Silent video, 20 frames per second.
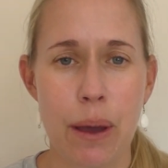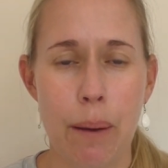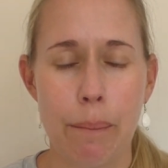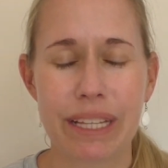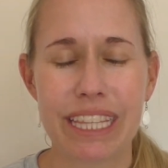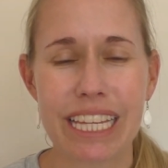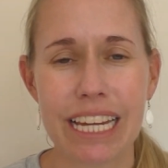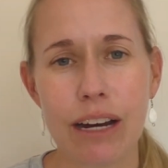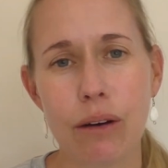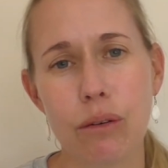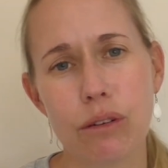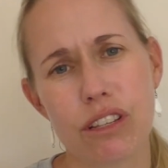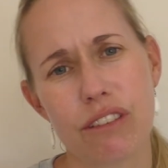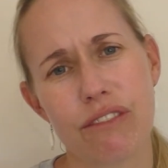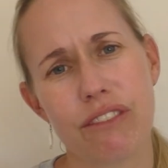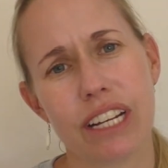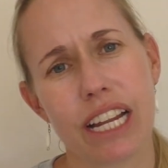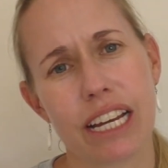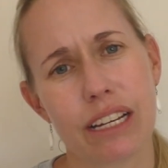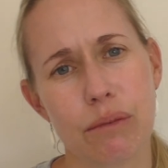But then I also
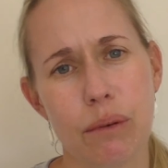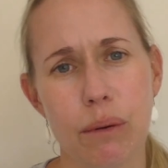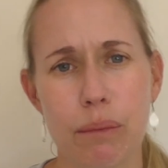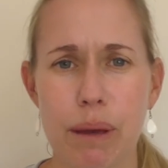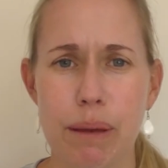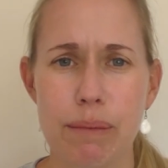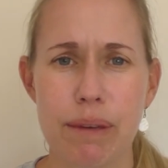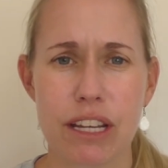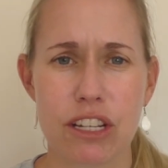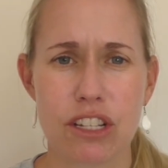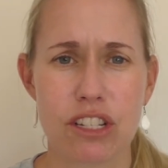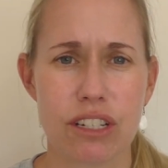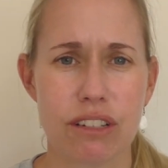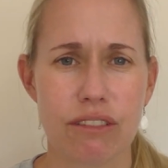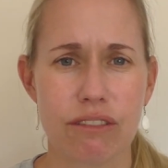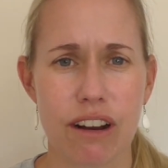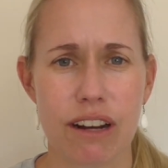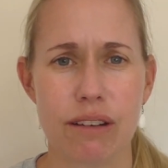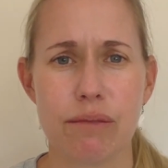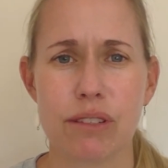feel like, well, maybe I should
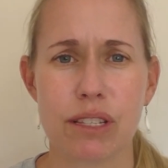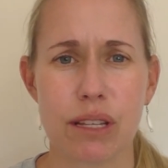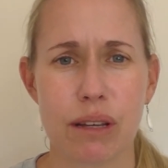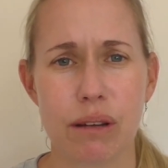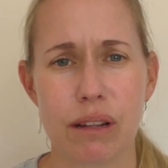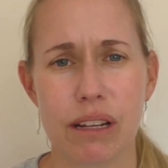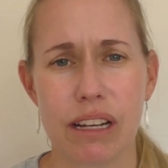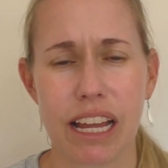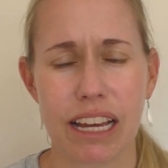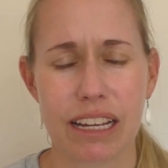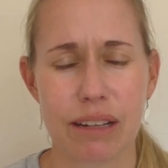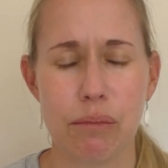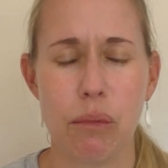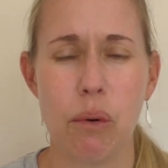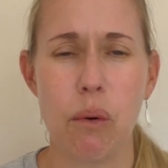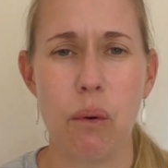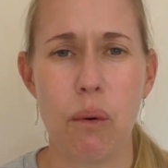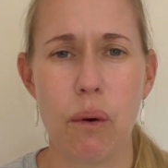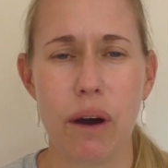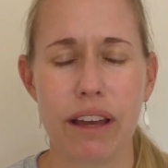have run
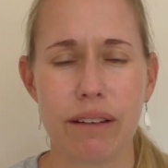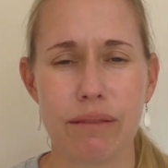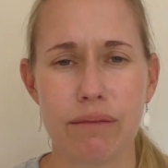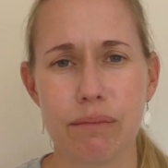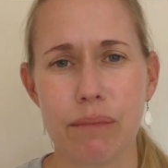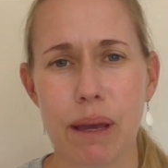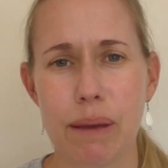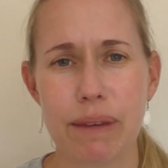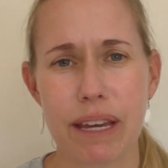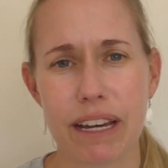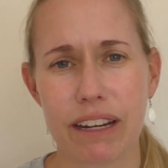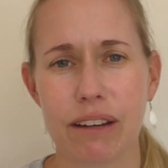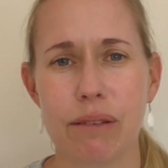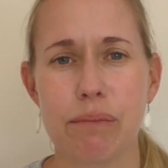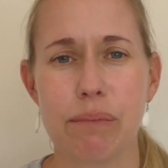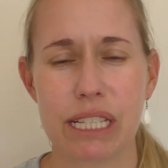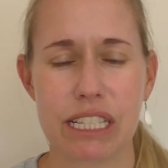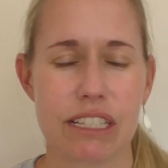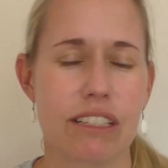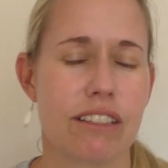more, and maybe
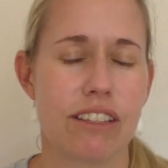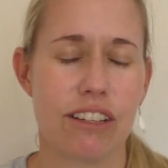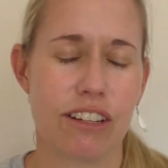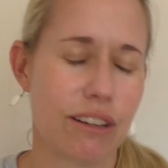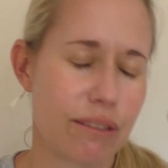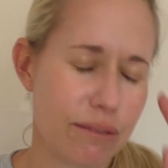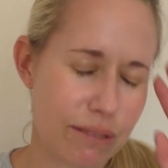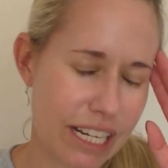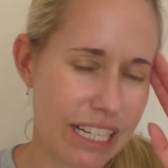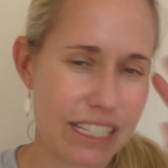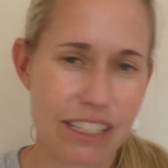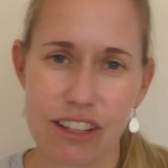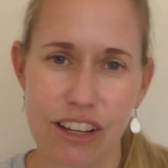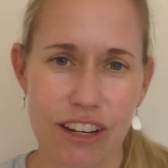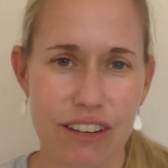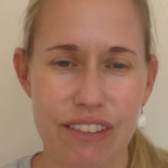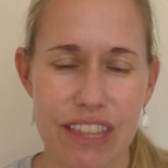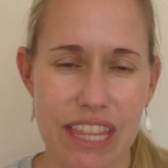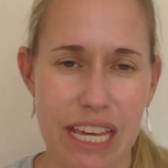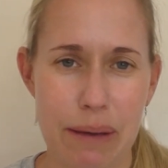but you know, let's
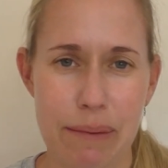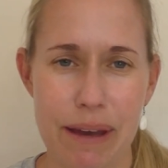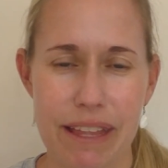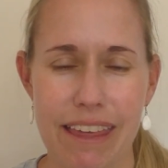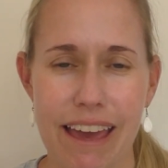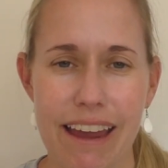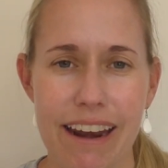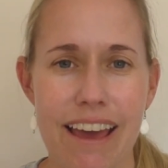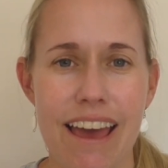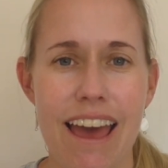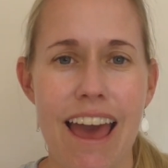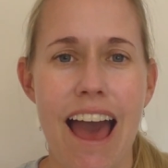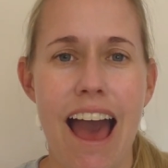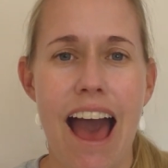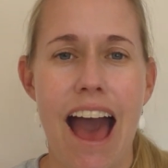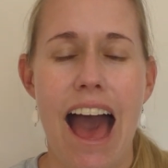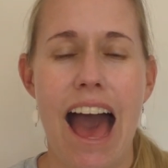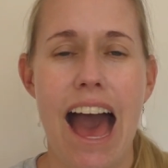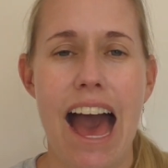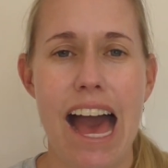not even think about that.
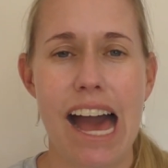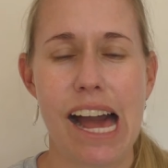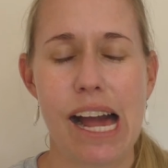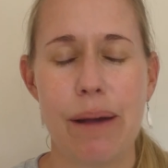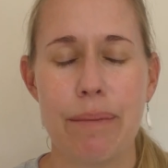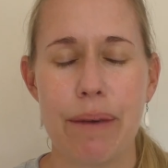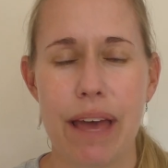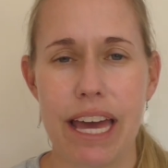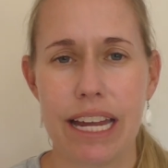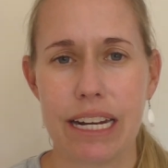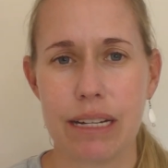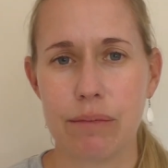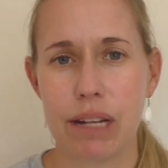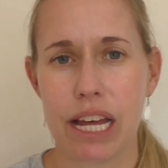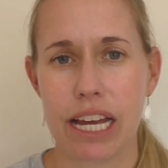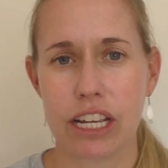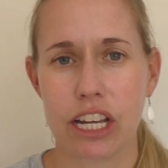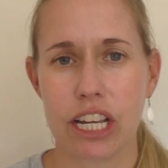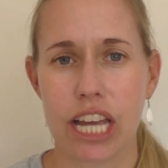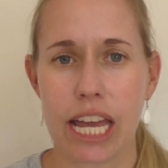And I'm
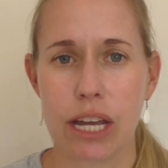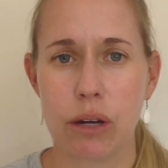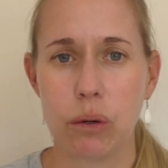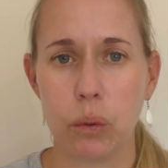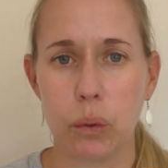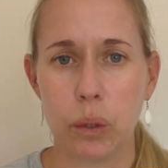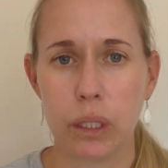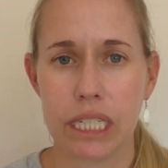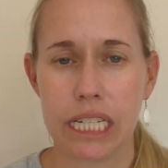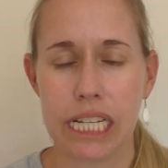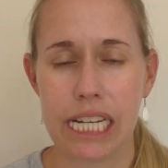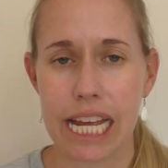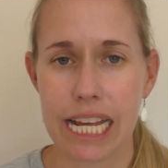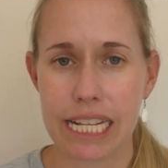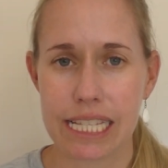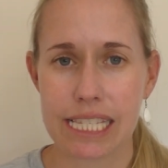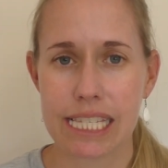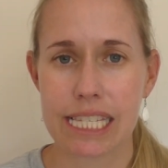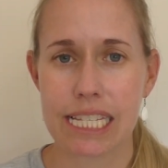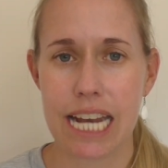like, okay, cool,
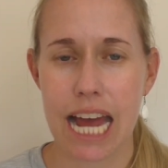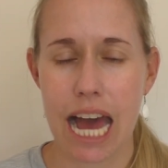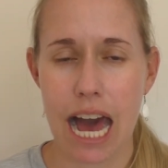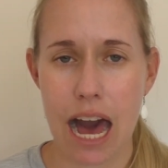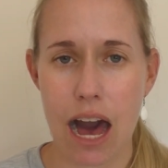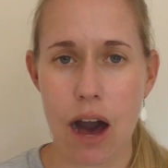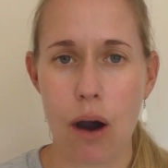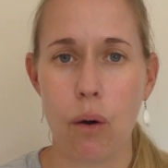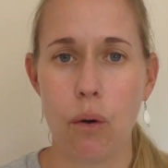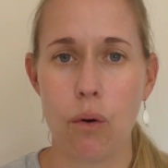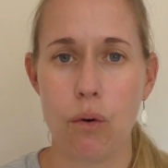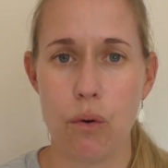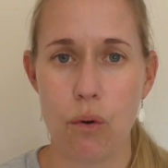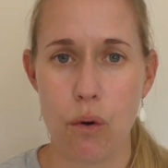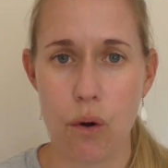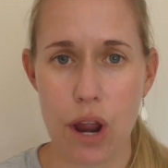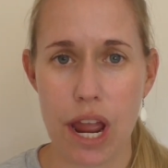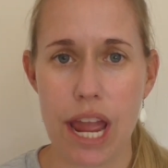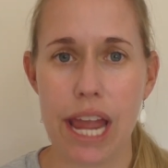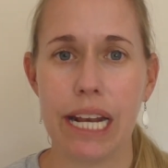let's now
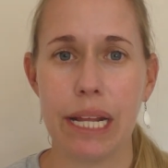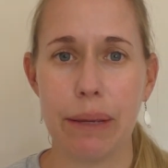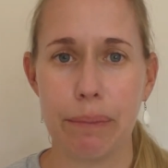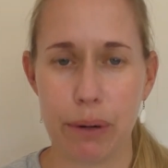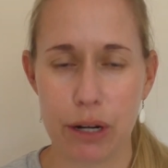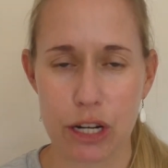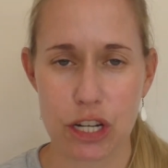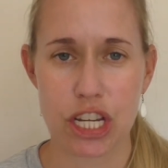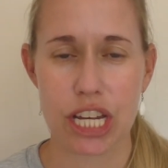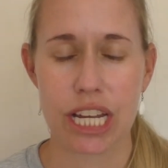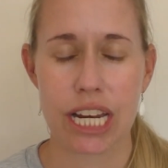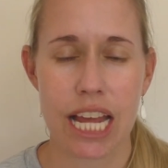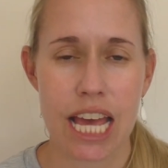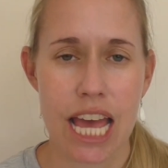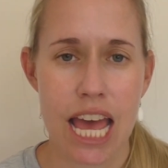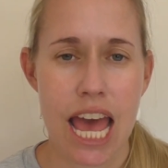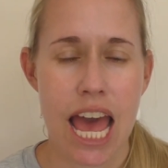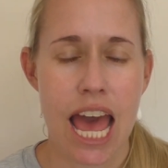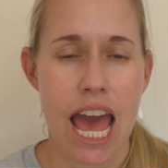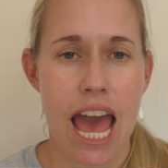really push it.
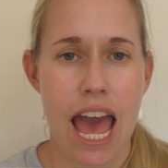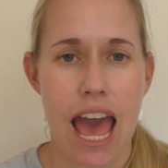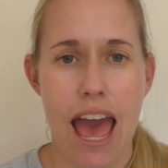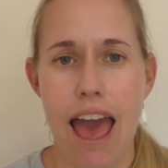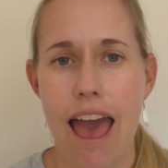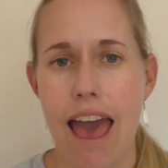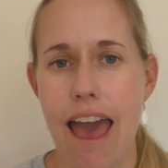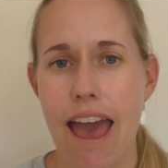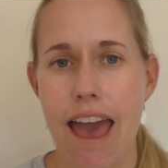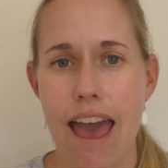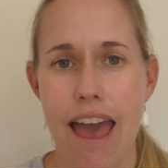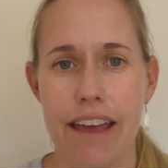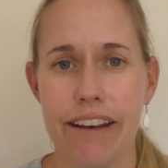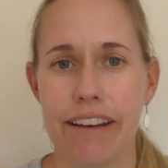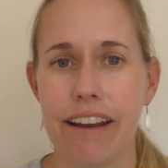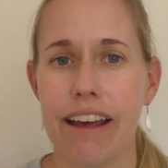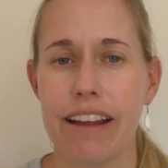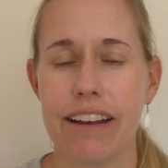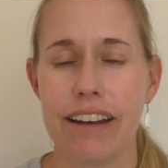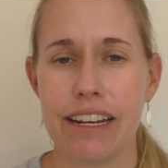
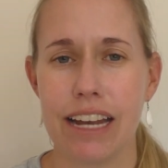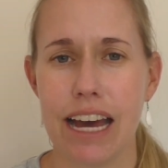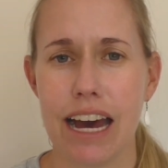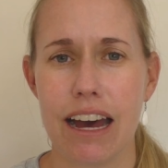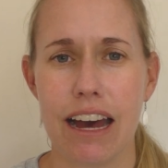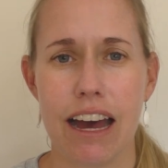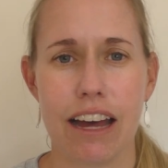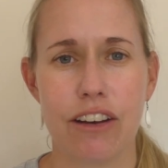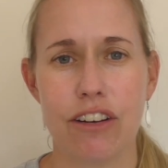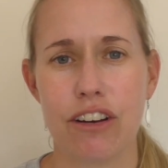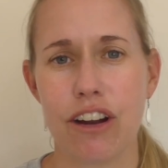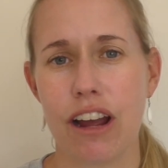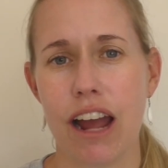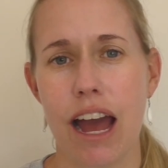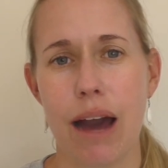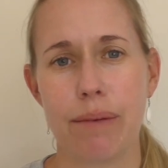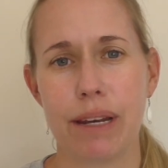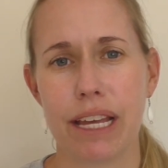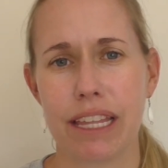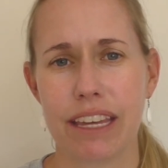And now I don't know
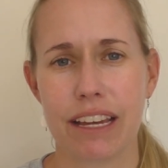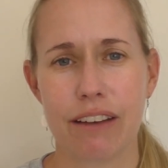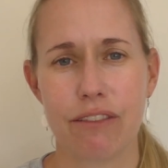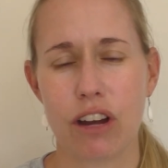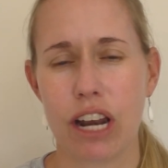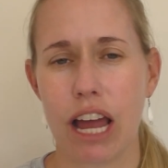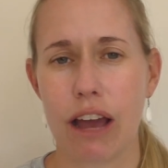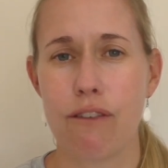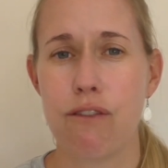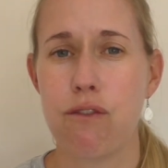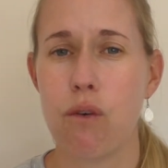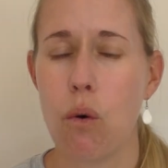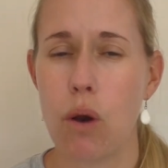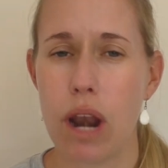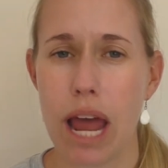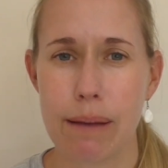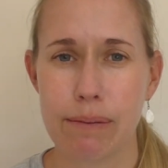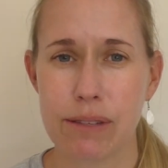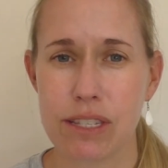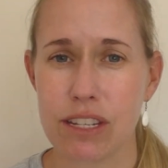how many, I think I've got like
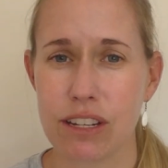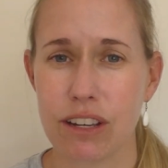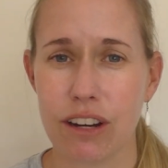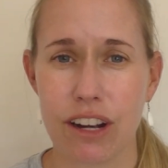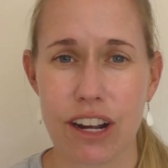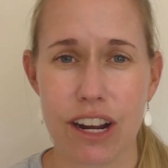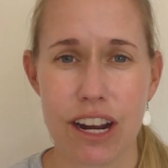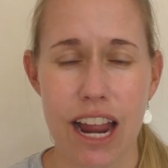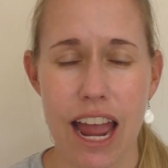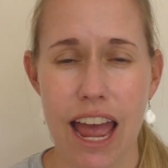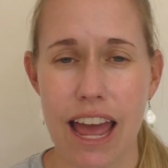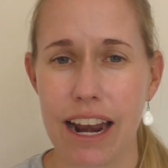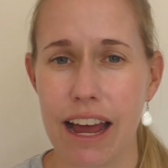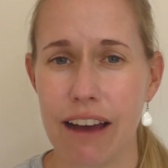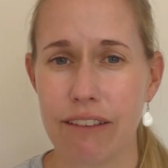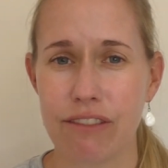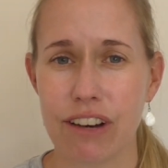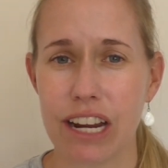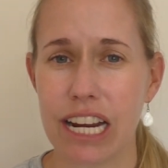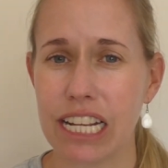4 laps to go, and
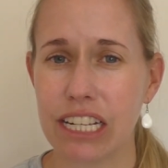I've